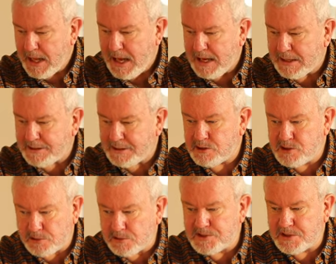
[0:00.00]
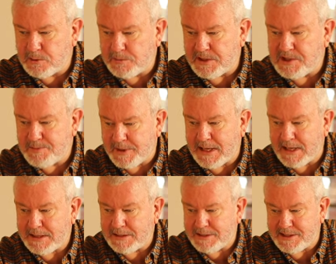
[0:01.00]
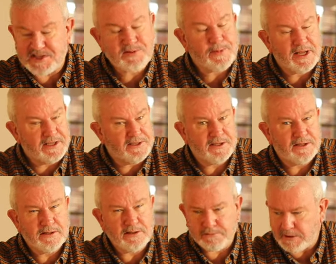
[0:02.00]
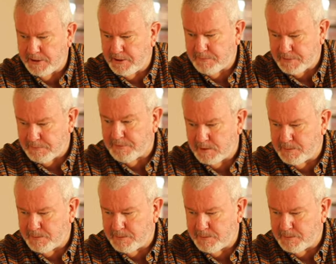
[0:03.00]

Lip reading: And the insurance companies began to disband the fire